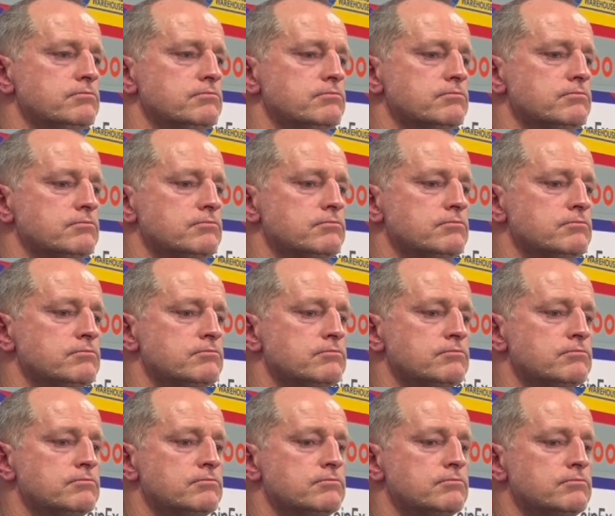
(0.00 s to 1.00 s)

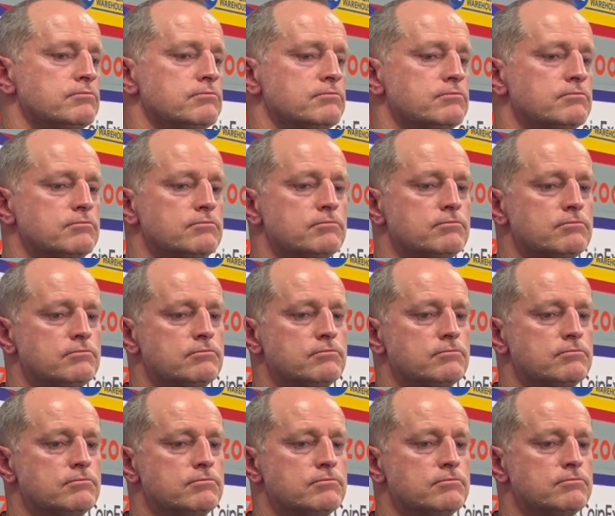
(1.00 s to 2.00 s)

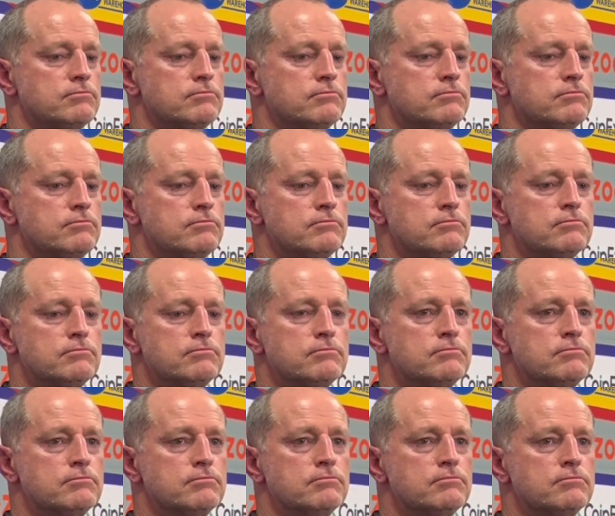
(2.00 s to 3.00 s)

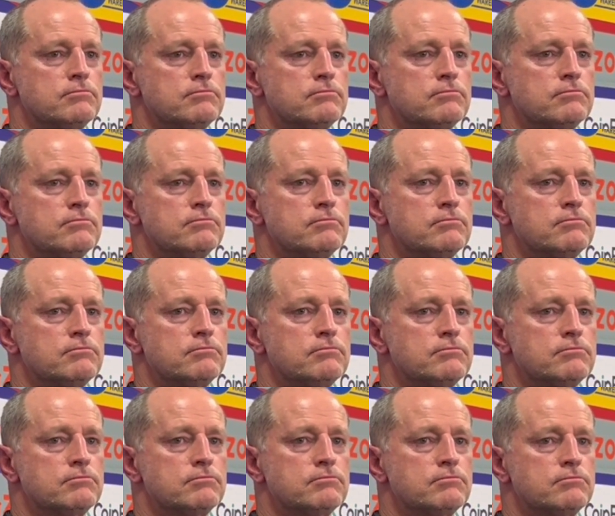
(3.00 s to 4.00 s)

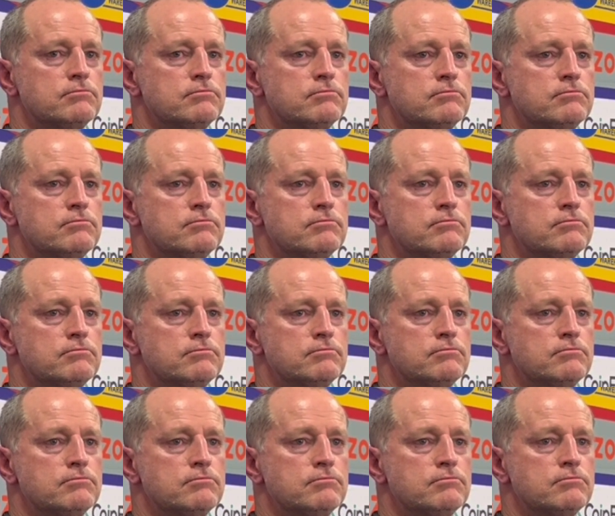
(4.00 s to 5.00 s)

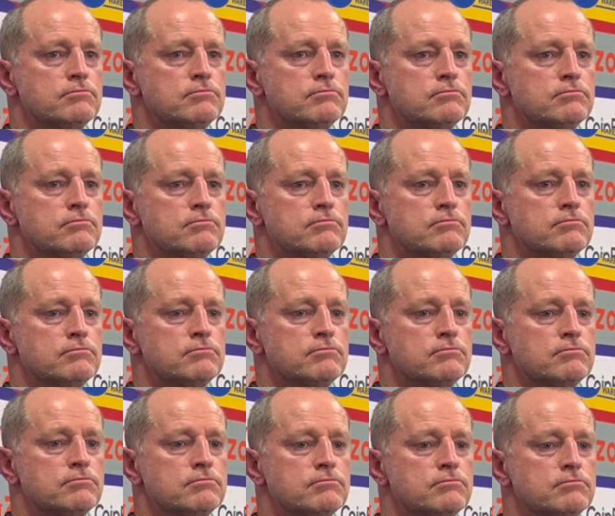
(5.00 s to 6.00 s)

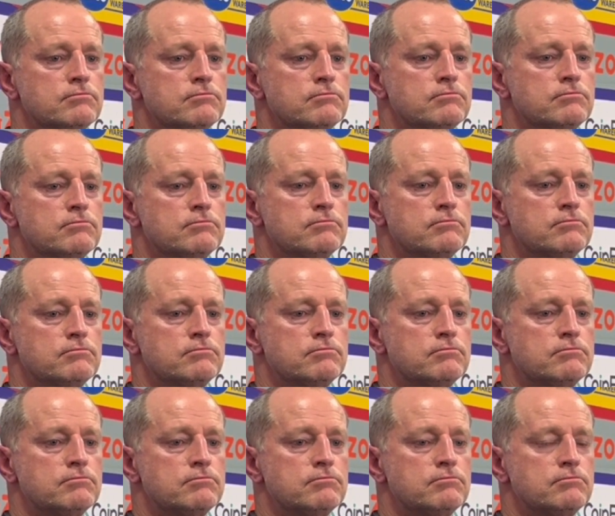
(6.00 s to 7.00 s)

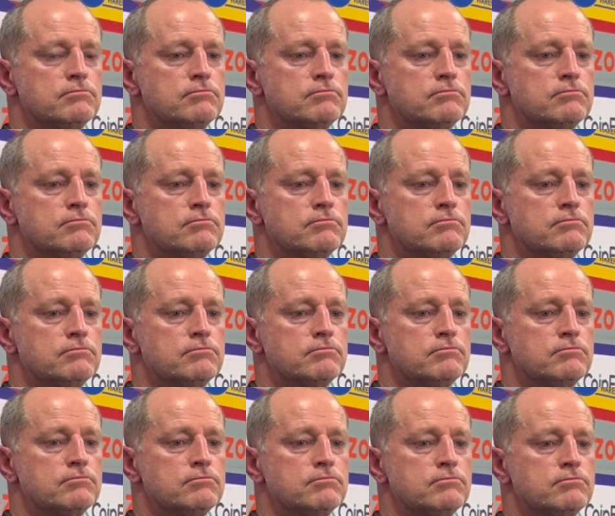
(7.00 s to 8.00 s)
This person isn't speaking.